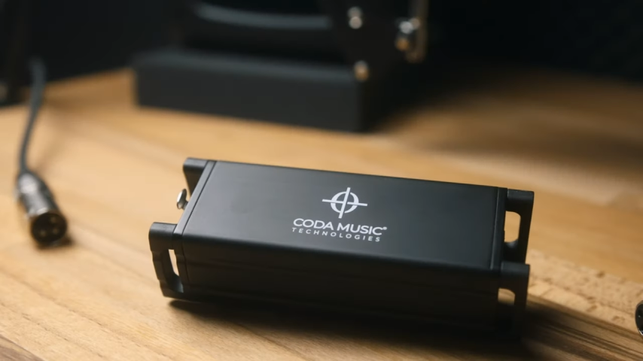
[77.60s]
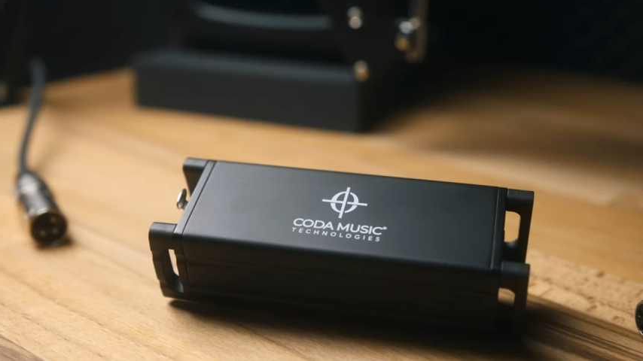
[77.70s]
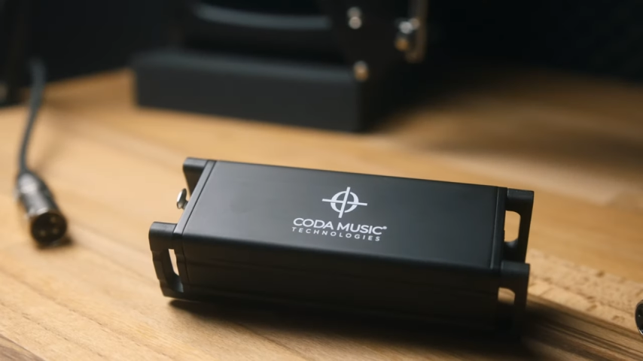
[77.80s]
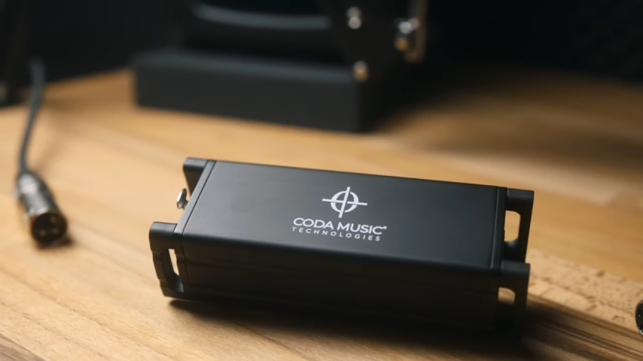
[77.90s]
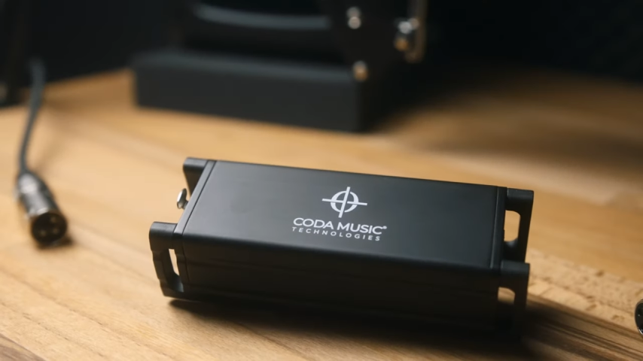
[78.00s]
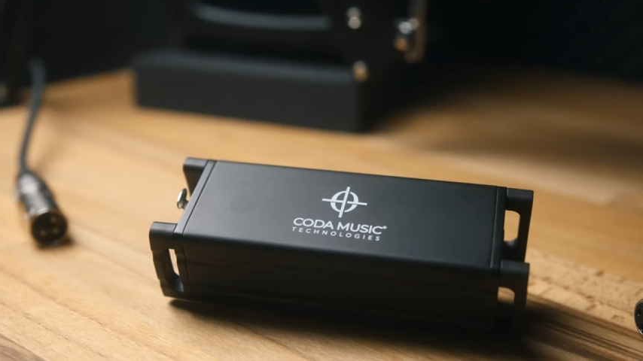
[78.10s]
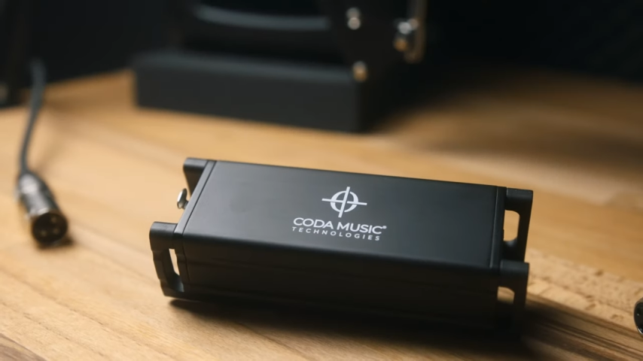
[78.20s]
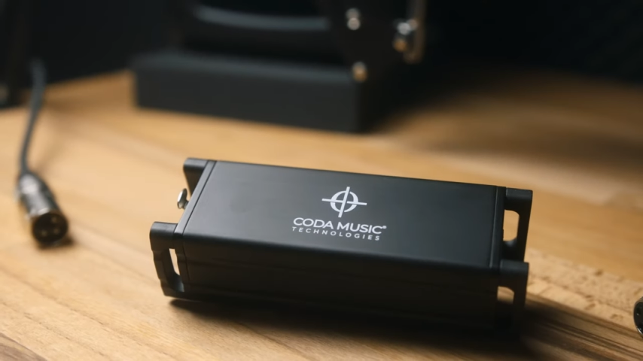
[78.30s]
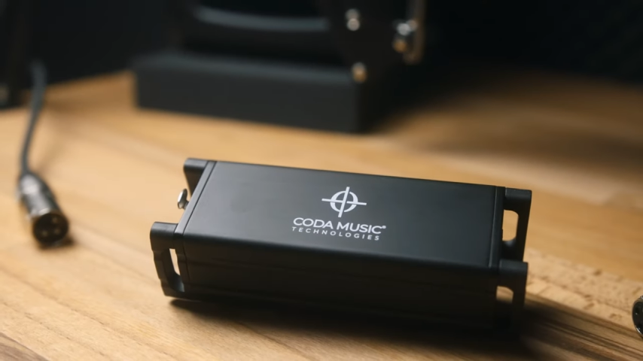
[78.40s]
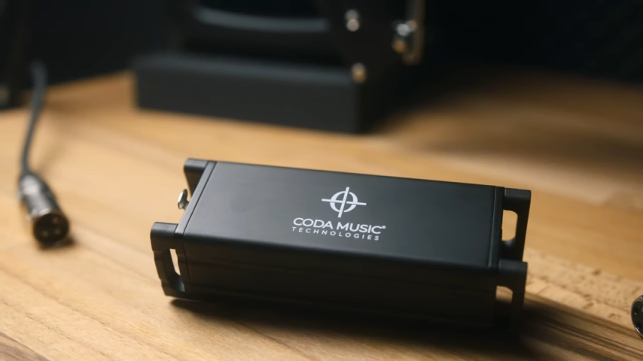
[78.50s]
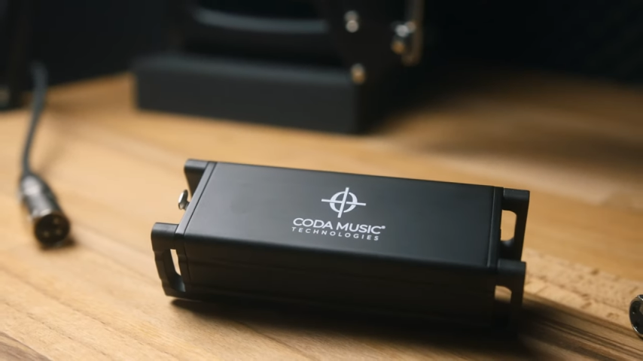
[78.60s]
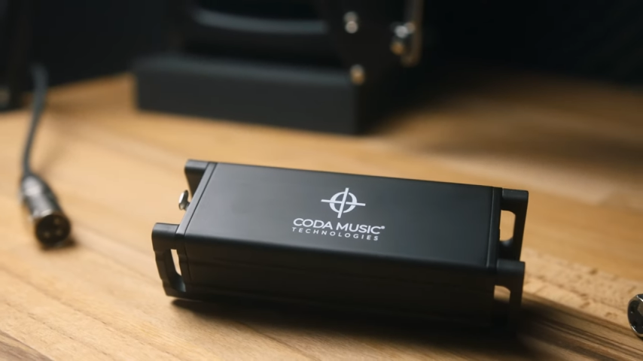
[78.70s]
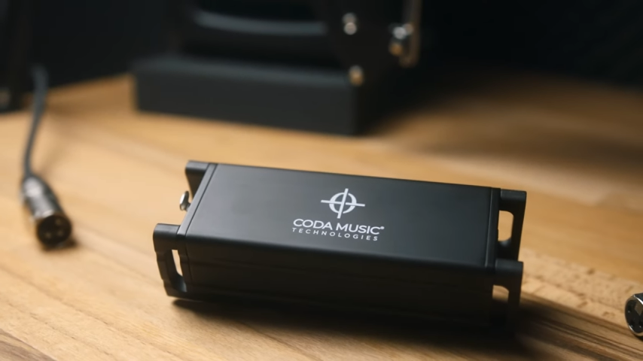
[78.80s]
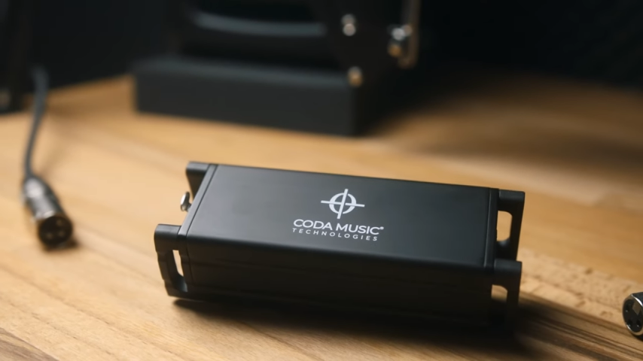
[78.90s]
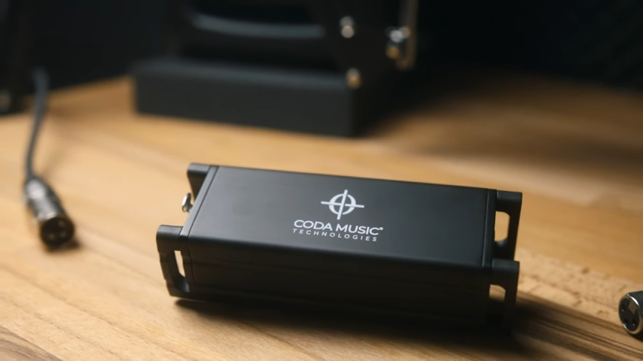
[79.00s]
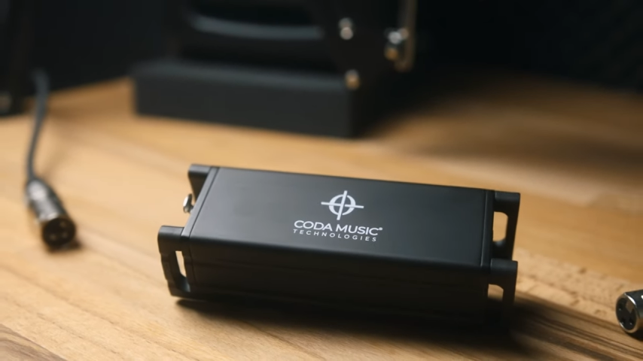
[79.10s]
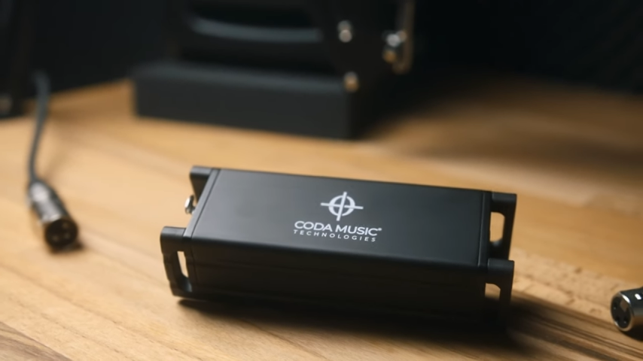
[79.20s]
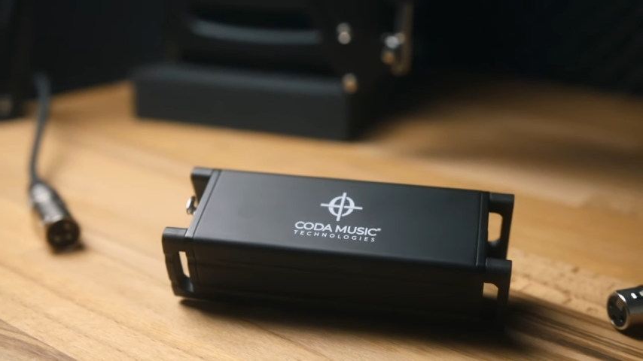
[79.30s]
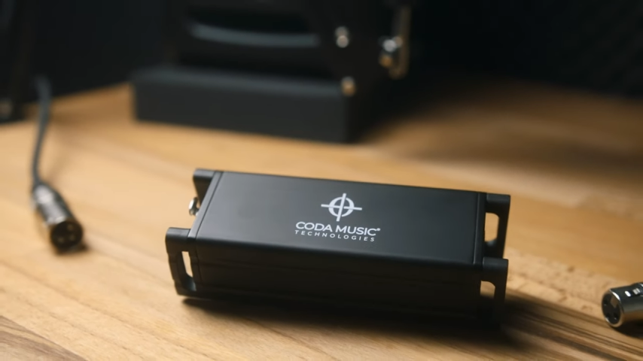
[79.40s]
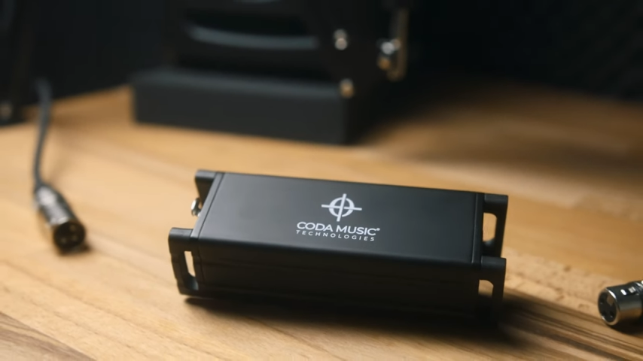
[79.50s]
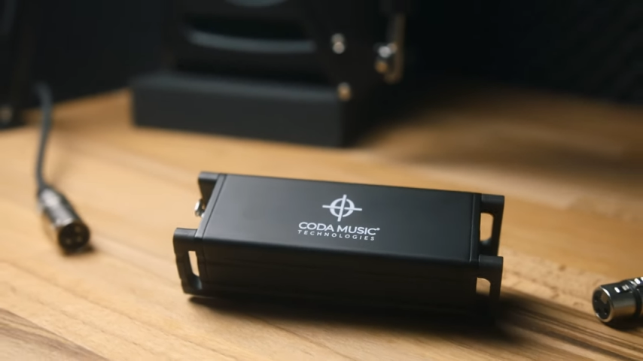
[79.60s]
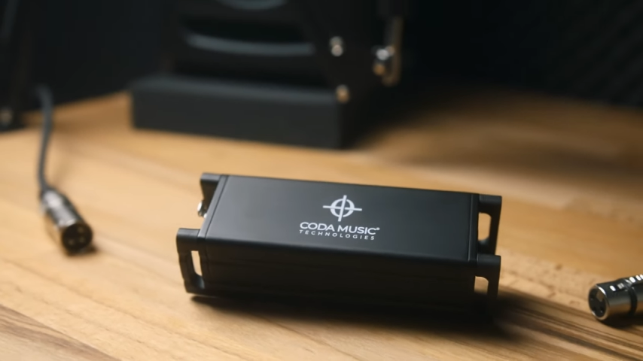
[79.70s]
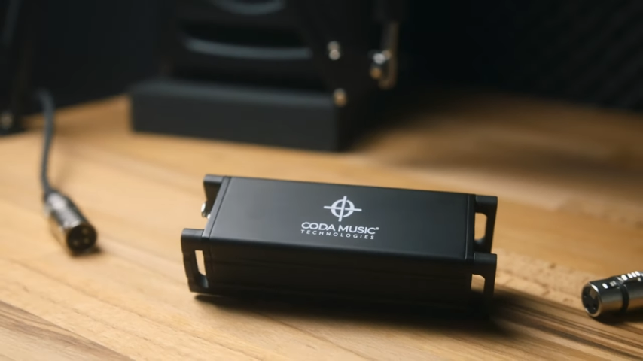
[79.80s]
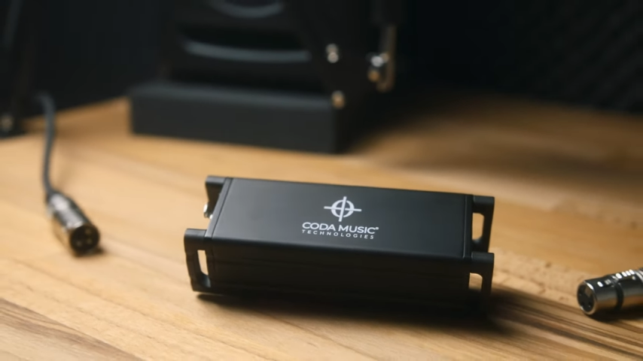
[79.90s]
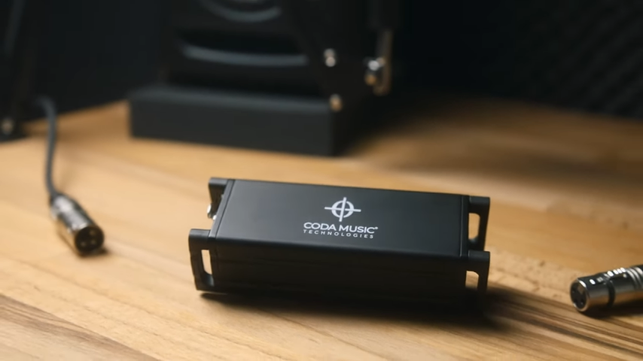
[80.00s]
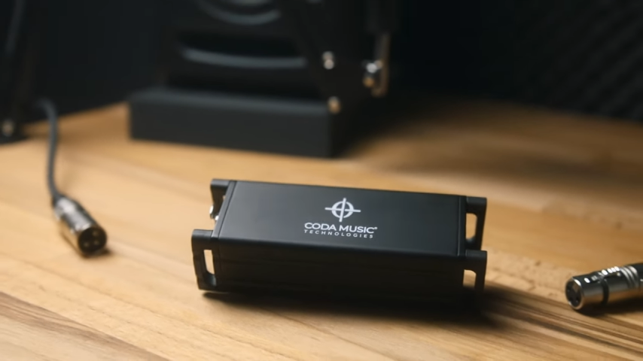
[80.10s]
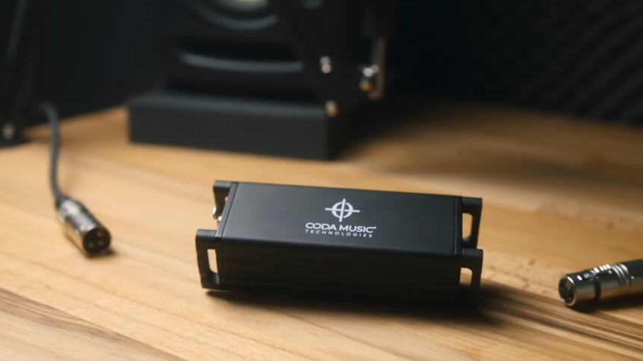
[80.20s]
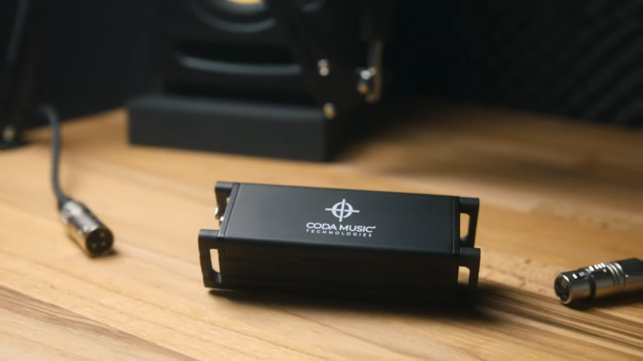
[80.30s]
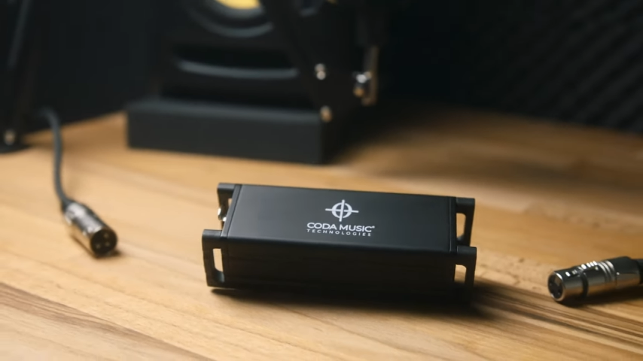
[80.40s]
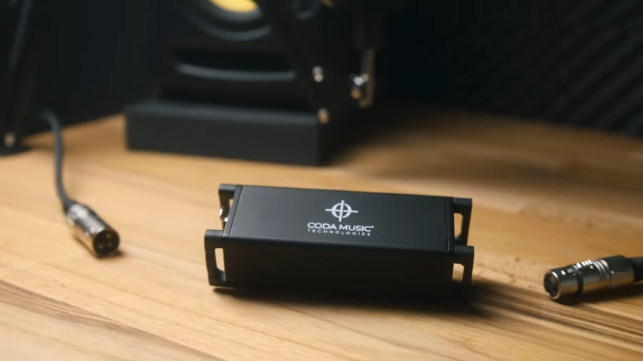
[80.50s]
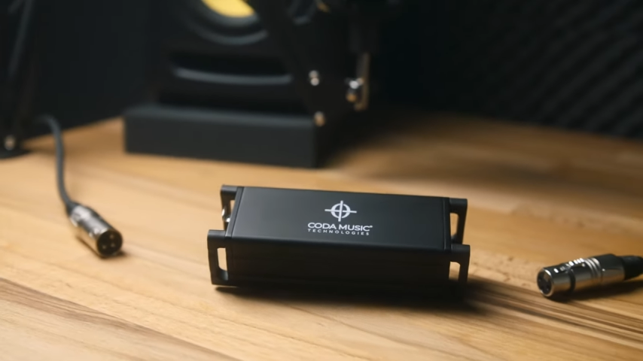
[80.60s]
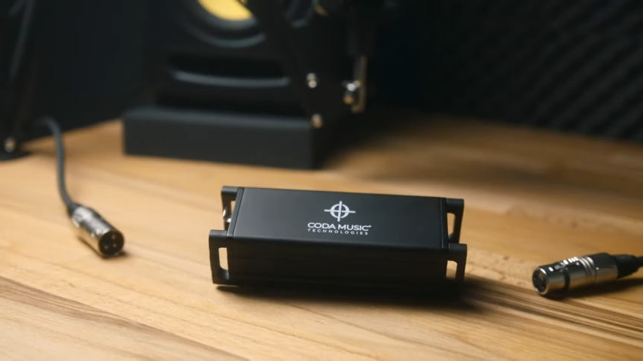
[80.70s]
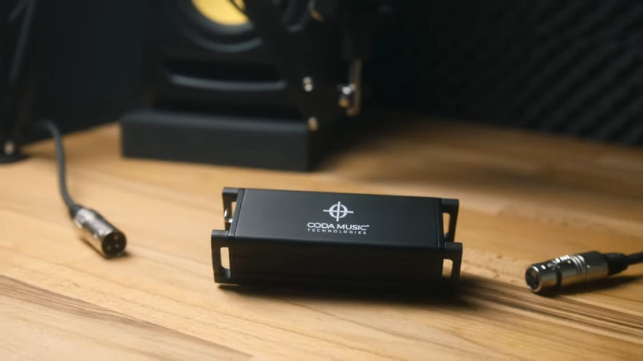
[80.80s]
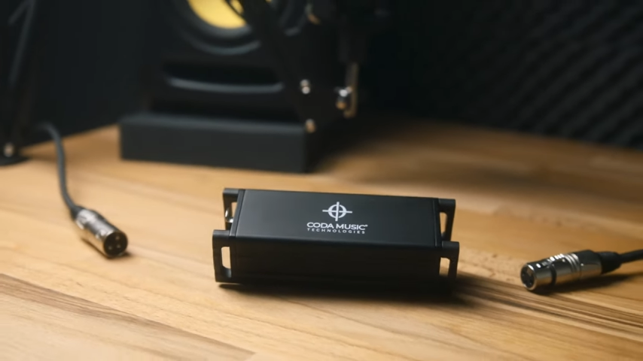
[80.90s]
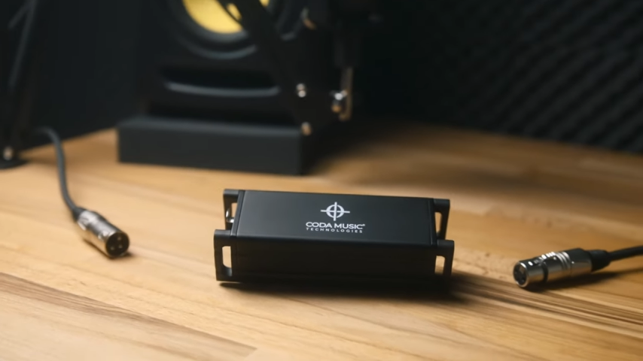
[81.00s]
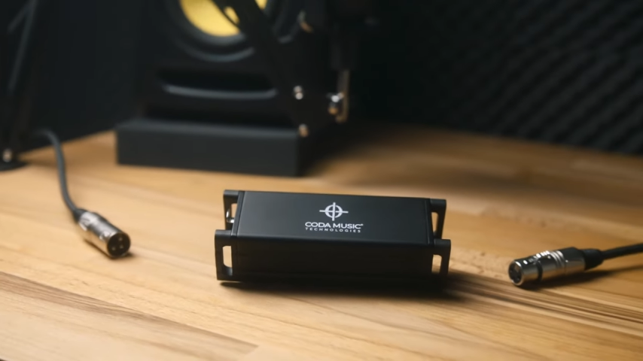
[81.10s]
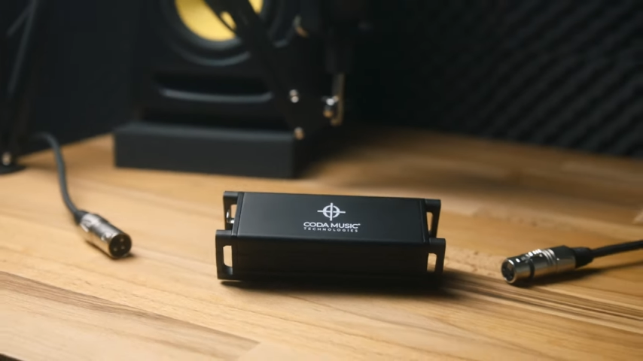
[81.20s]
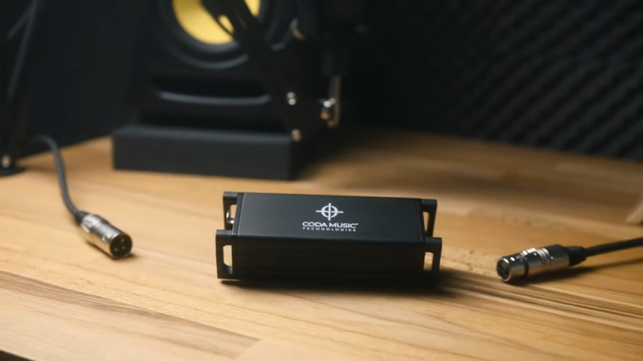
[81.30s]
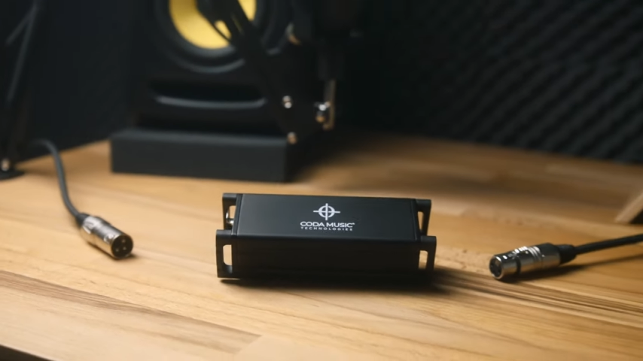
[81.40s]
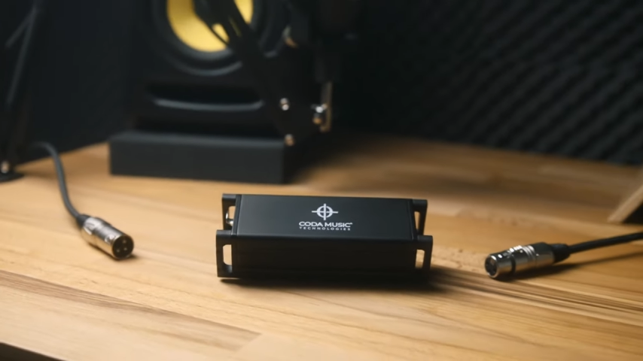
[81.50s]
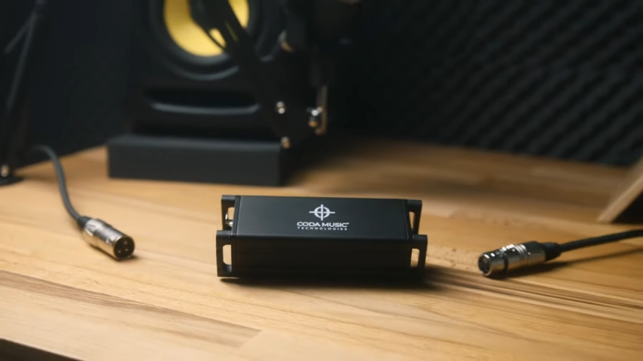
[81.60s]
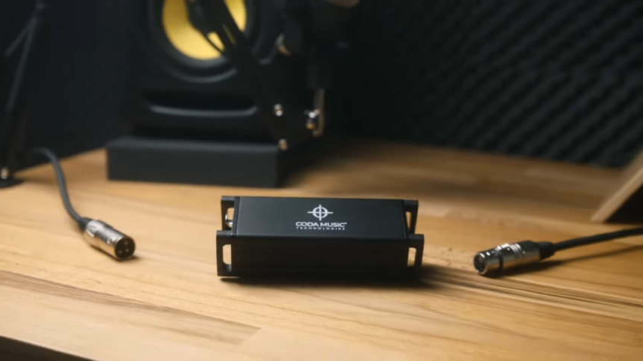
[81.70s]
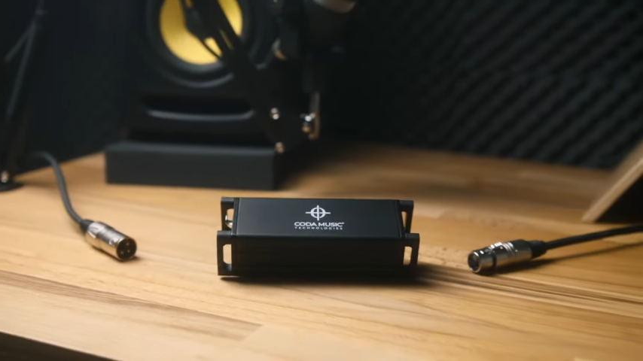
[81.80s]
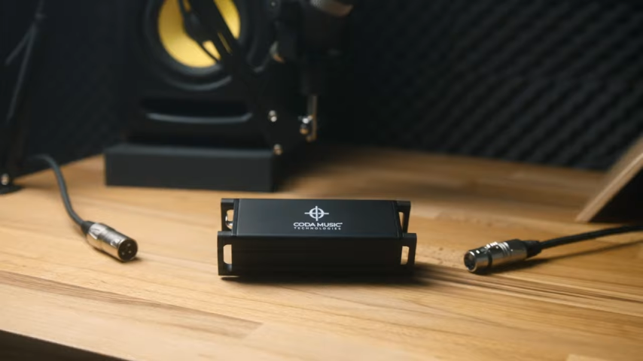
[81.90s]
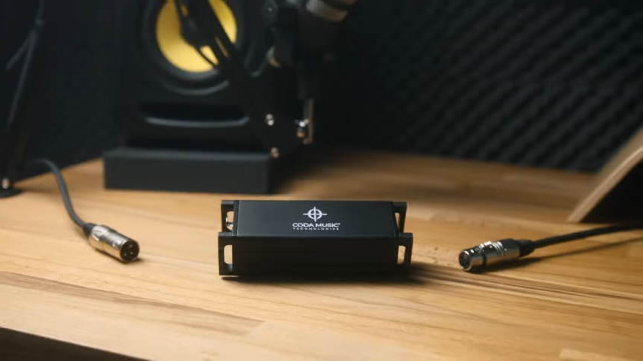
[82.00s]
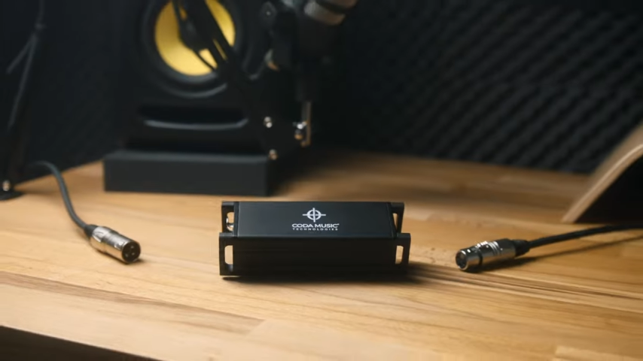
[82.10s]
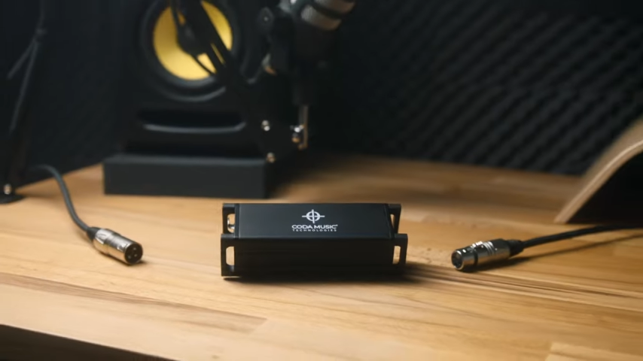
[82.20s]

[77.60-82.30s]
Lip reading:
[unreadable: no face in view]